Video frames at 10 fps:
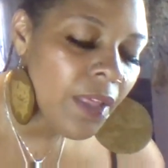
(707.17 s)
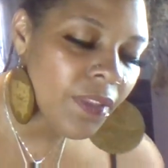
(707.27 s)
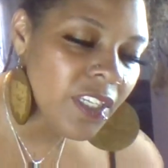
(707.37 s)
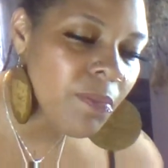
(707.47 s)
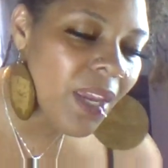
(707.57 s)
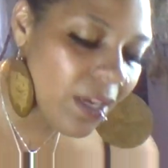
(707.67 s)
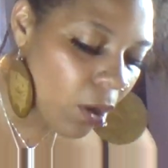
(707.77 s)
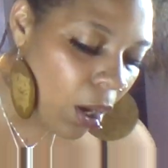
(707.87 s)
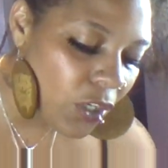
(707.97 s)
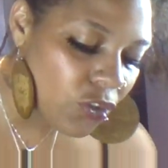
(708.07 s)
This may
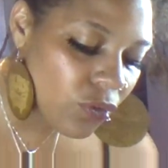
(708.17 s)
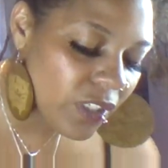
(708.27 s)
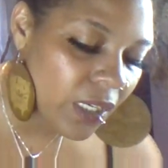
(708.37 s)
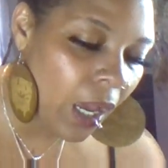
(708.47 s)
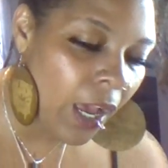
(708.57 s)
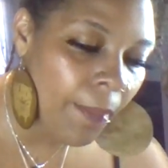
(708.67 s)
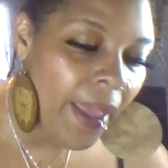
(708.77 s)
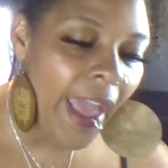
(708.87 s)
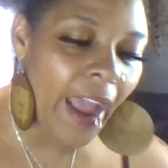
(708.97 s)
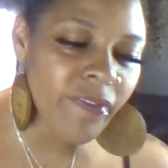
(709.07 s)
cause you to um,
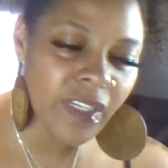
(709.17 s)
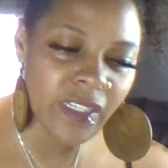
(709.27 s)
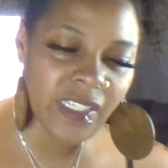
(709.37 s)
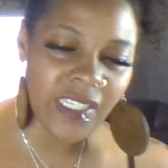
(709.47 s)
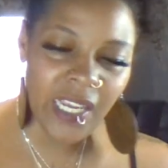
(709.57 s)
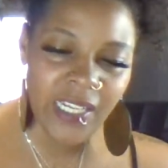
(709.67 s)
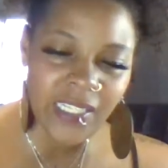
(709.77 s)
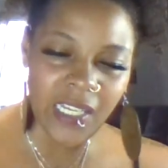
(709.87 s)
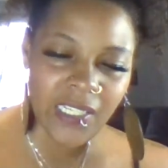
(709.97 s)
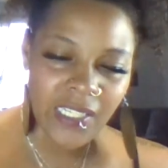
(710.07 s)
have to say
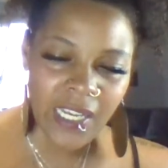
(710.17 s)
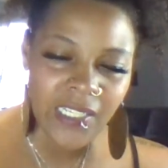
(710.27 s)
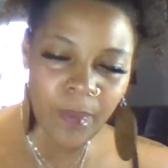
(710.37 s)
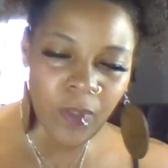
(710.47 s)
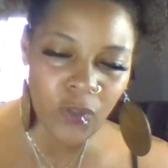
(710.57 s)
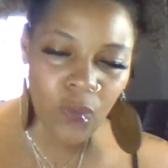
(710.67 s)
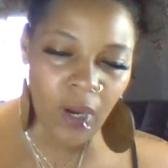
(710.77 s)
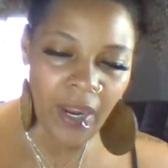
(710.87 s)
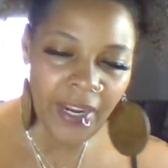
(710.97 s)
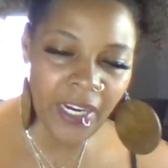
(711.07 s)
say something to
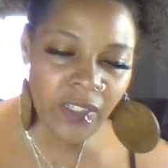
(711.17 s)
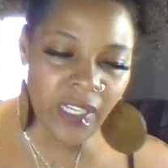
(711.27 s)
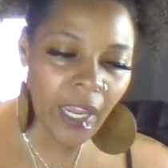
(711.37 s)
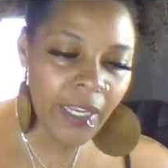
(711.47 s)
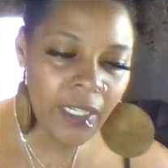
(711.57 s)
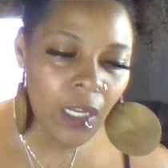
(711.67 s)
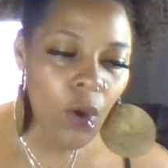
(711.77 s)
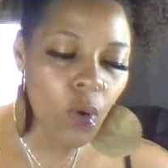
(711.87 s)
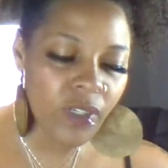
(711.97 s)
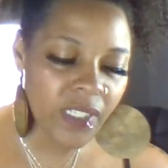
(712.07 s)
a air sign
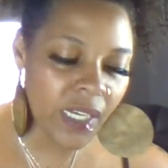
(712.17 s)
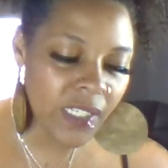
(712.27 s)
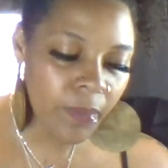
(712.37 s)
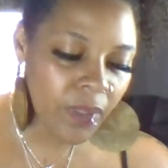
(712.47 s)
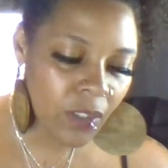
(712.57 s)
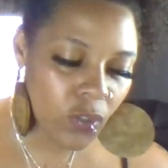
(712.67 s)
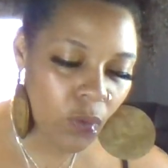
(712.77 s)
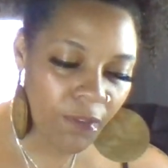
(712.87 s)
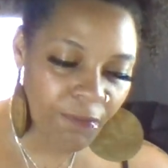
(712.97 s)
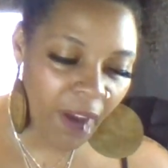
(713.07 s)
or say something to
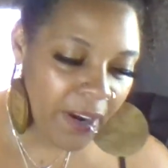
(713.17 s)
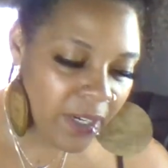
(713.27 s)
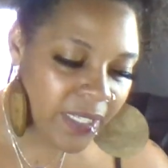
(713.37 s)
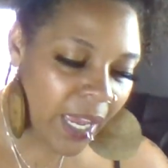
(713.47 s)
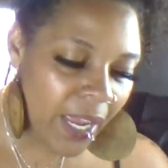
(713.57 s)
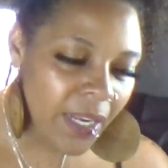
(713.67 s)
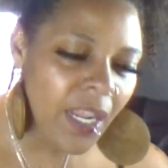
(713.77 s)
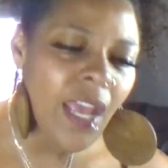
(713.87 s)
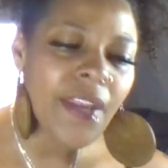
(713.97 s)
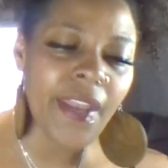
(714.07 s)
a fire sign.
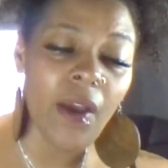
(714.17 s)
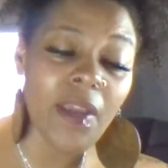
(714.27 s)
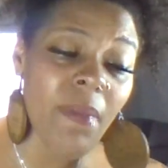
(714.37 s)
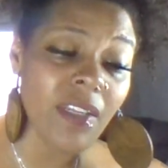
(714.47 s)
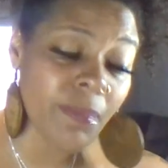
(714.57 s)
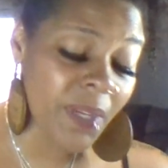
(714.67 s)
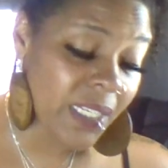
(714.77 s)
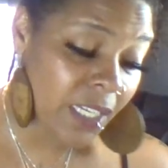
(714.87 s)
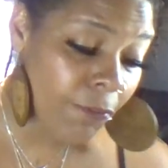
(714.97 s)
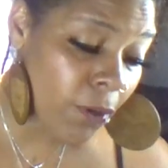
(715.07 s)
Now, it may
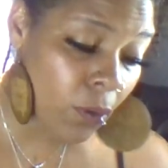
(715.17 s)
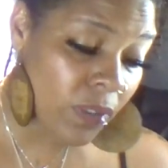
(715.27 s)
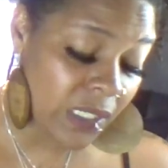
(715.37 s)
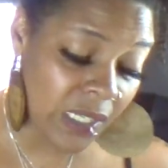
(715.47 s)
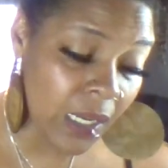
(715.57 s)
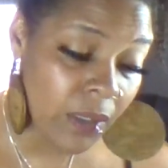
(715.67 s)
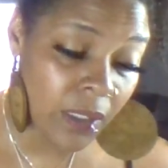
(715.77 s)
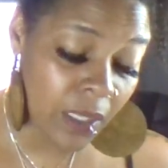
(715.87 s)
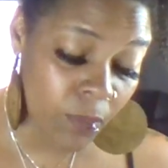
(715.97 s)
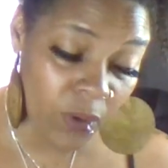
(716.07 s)
be difficult to tell
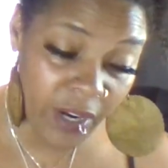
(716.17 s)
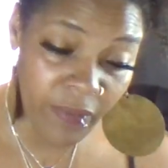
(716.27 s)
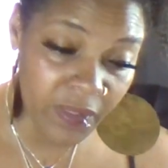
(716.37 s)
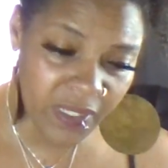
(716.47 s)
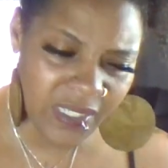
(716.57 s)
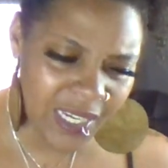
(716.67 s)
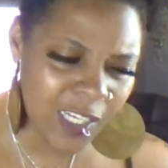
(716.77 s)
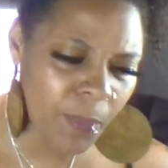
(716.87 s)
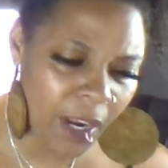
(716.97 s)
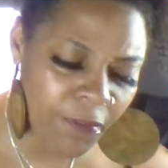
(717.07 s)
them whatever this
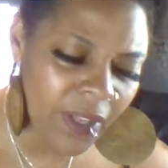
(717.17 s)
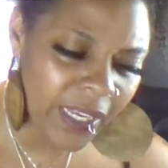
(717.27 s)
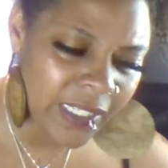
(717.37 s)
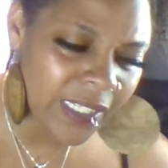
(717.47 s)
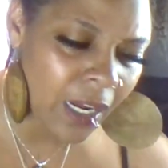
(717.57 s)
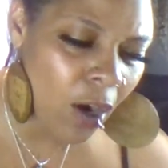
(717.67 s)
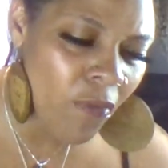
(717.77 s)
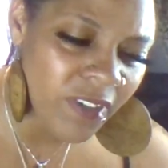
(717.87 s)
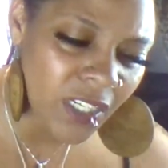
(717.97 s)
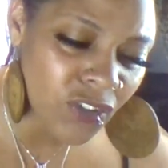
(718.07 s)
is, but I feel like it's a
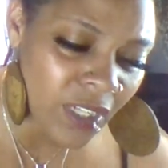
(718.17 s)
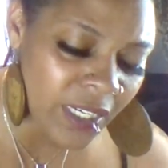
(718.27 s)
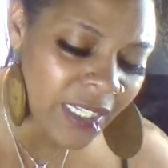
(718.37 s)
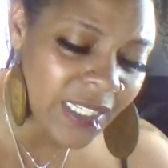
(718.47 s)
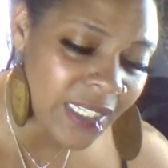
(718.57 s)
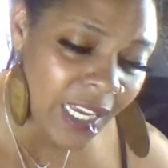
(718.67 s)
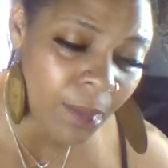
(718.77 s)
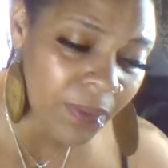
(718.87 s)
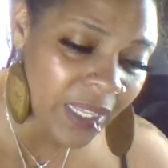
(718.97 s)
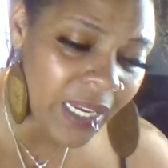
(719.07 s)
conversation that needs to take
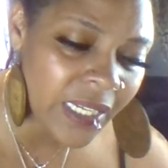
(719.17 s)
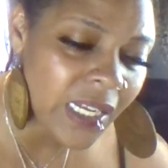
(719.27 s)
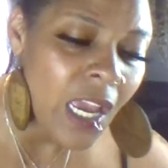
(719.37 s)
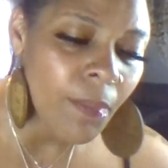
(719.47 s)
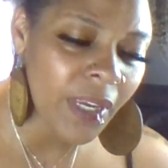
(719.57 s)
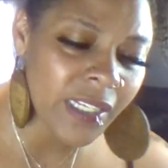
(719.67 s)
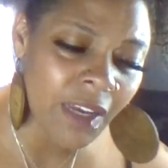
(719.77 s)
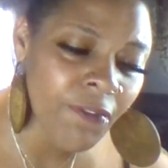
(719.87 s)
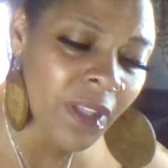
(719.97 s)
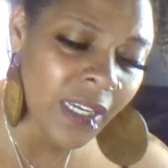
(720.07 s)
place because I
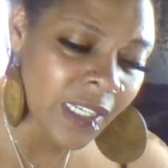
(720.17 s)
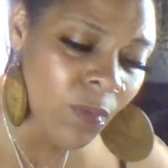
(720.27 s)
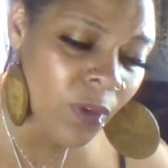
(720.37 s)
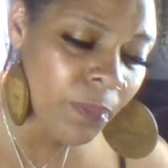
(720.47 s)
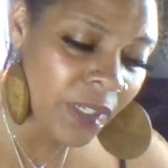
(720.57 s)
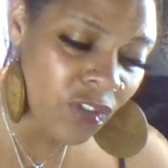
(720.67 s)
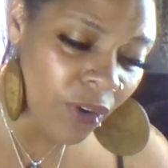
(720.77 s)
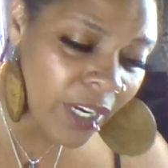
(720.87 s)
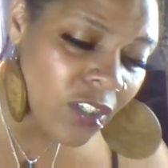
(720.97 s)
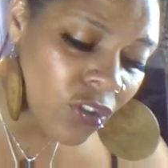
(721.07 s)
like someone
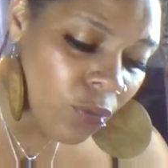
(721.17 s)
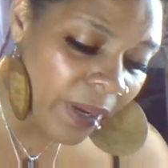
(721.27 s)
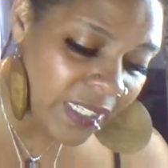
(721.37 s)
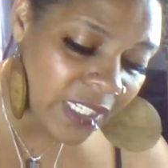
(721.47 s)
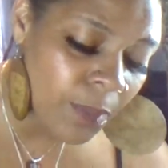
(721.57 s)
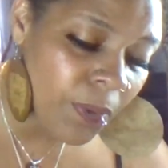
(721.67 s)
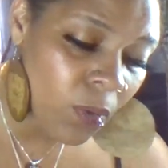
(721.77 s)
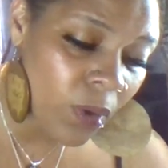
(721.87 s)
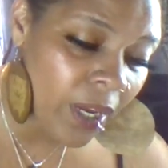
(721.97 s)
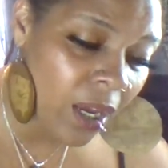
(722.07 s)
betrayed you by sleeping
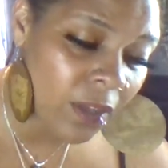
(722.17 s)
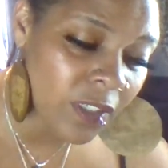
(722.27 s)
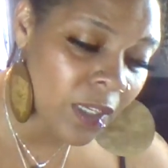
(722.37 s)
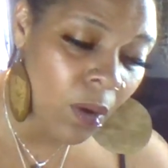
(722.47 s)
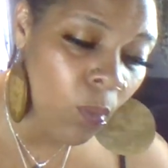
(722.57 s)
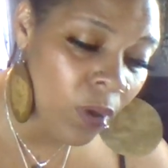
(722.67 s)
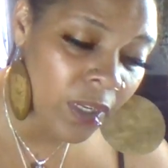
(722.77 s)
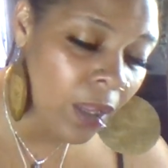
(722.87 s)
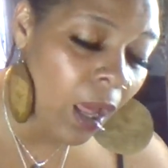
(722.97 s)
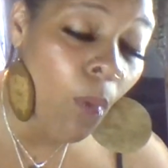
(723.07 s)
with, some,
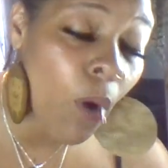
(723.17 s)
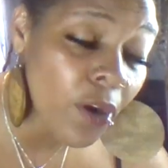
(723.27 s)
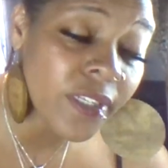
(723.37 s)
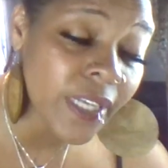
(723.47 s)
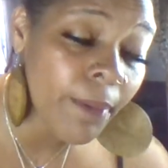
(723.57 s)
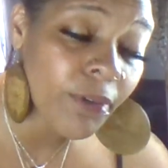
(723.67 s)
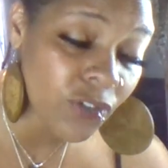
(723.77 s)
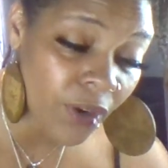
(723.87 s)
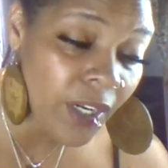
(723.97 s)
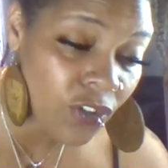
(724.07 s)
a water sign
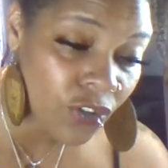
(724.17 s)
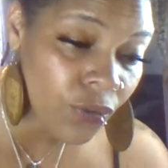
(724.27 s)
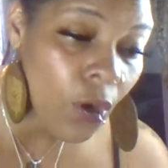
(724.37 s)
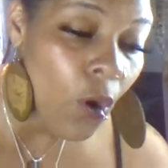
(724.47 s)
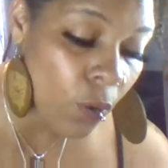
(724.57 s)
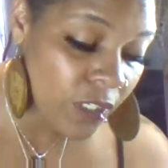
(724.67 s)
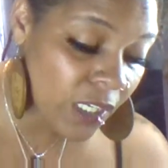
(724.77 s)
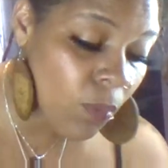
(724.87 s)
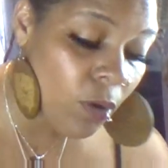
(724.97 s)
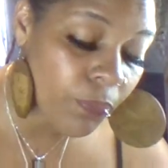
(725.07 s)
portrayed you or
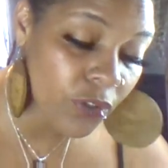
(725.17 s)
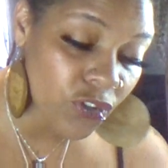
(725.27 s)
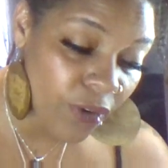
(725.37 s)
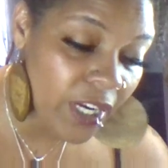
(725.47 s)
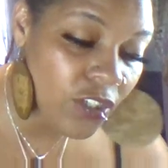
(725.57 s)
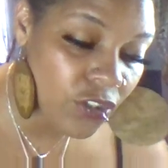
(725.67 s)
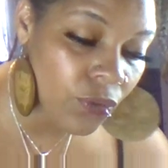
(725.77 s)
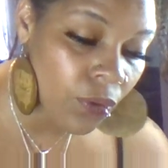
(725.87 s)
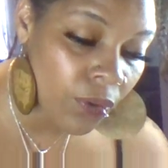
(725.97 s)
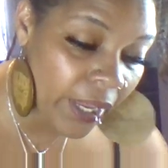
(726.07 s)
someone portrayed
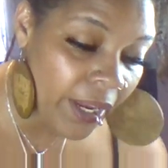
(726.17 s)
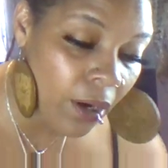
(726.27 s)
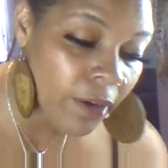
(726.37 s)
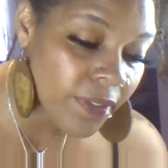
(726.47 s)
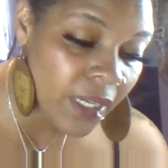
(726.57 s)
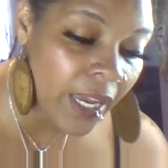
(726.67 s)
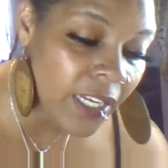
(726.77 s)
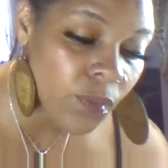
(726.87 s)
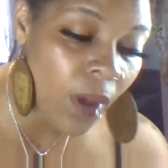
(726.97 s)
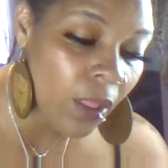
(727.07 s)
you, okay, earth
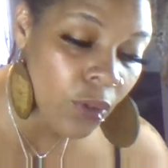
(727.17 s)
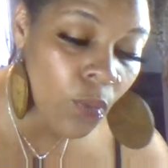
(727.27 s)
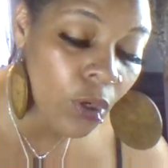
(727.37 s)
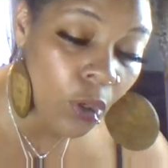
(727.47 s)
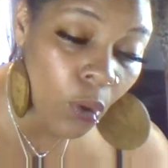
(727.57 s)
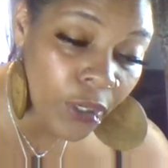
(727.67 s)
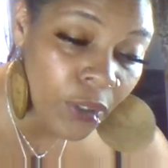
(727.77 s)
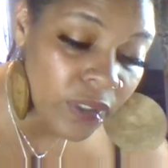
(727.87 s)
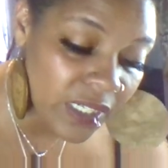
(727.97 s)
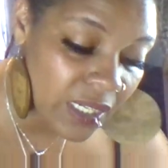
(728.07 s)
signs, while you were
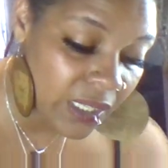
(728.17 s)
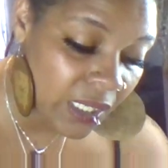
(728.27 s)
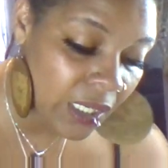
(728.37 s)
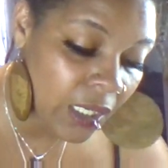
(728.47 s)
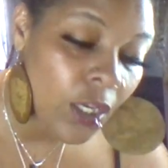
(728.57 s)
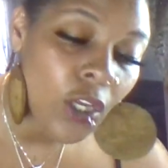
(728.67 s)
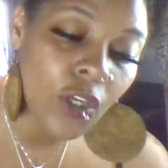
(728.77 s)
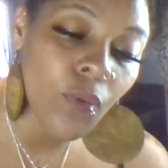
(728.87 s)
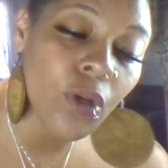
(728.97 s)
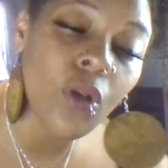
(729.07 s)
loyal to the thing.
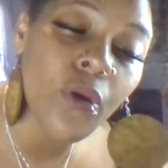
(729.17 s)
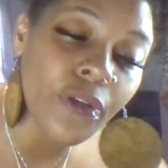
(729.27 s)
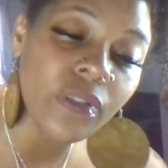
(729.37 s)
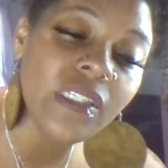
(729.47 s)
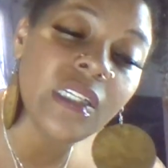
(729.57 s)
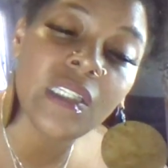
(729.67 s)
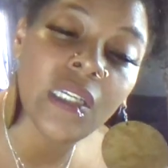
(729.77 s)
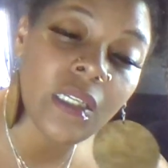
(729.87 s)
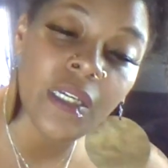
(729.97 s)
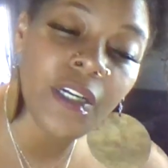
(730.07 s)
You were loyal to the
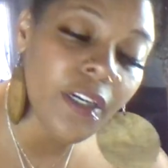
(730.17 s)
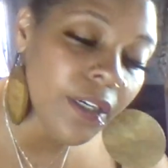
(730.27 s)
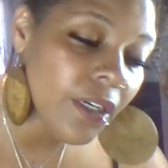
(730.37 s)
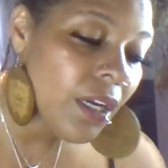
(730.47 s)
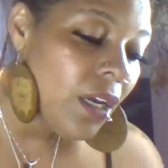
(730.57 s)
thing, yeah?